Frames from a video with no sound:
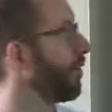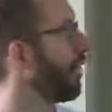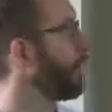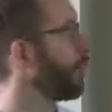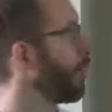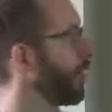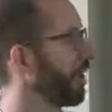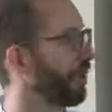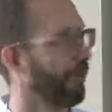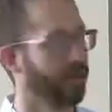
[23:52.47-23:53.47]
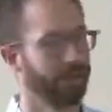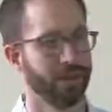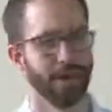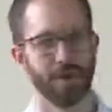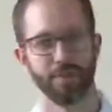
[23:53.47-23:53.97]
is, is working with
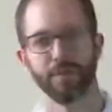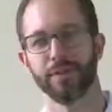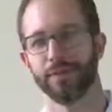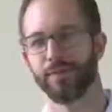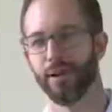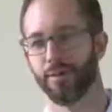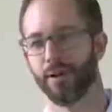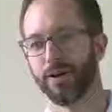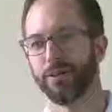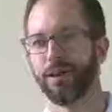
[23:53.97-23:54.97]
um, some very buggy